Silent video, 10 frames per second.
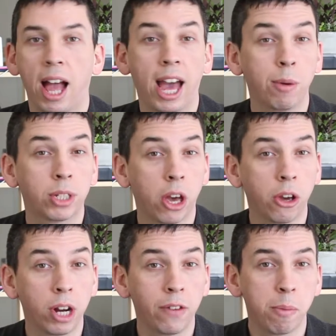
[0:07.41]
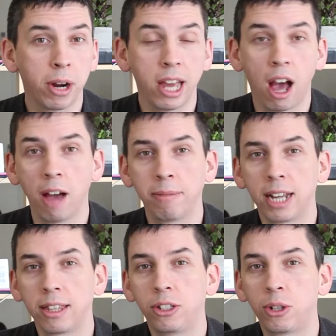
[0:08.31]
Hey, what's going on, everybody? I'm
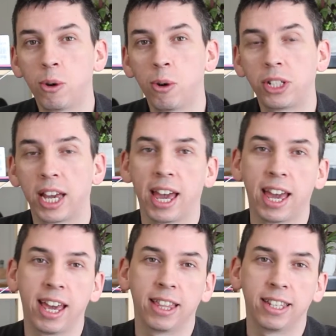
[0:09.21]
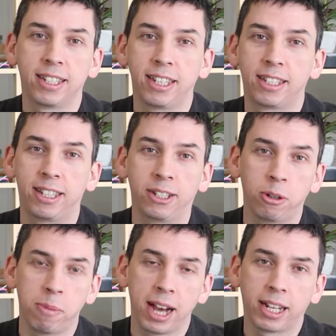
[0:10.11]
Nathan George, and this is
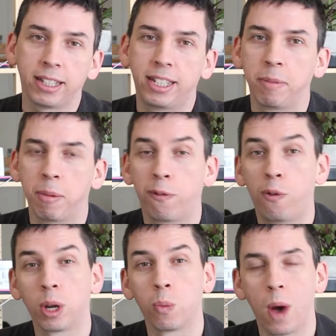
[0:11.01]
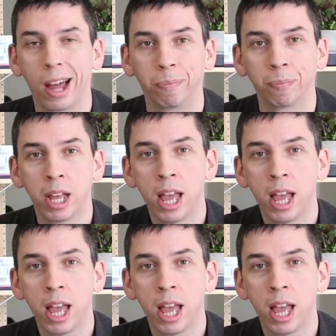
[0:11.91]
digital marketing tip number 41.